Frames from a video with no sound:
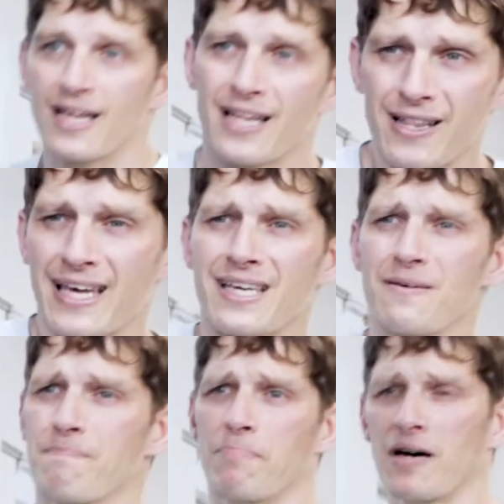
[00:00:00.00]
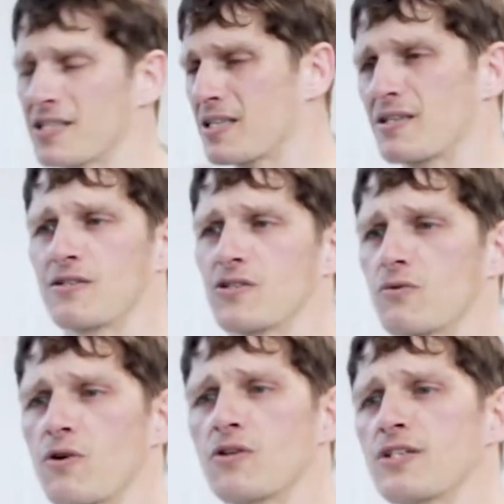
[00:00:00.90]
and like he busted
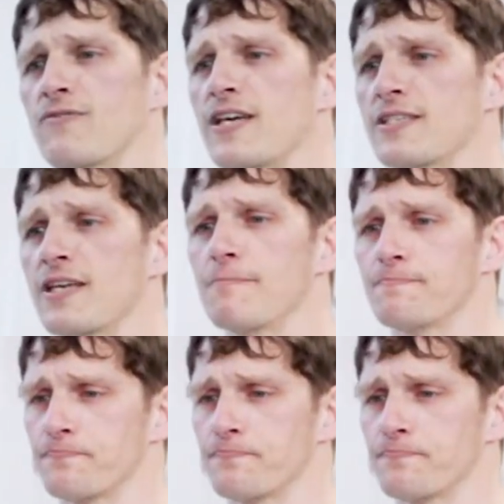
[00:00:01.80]
Cerrone's face up.